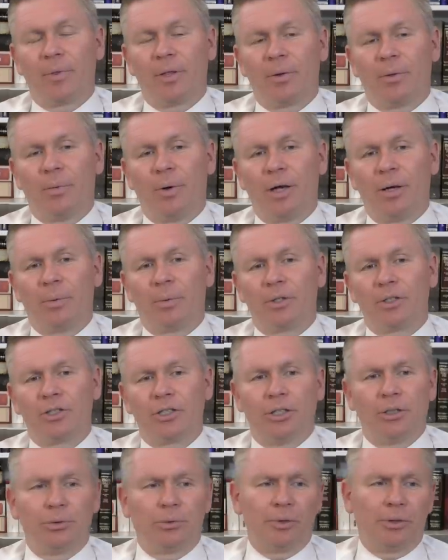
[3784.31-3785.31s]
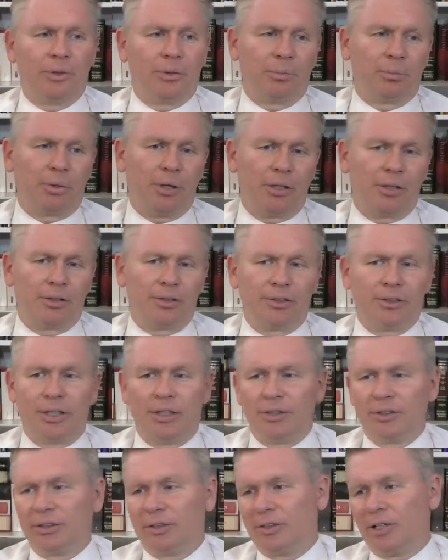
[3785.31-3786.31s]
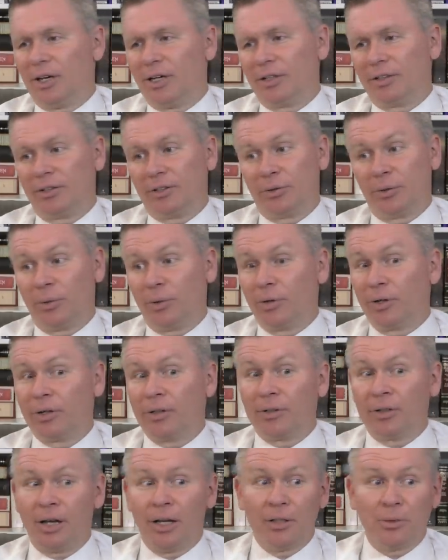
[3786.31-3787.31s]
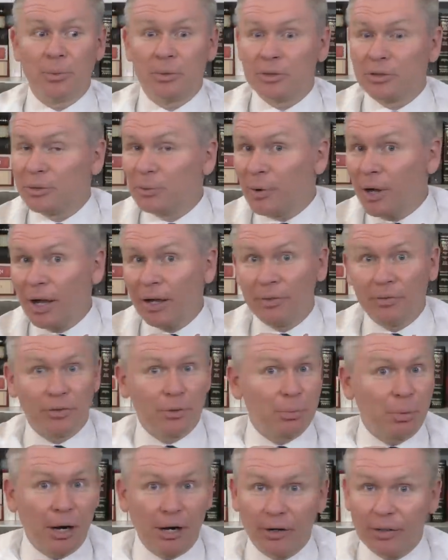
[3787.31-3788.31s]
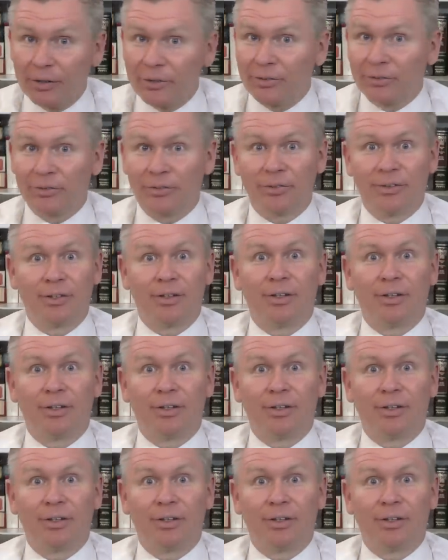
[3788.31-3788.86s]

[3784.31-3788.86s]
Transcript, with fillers: wayward children, prodigal sons and daughters, or husbands and wives, or parents.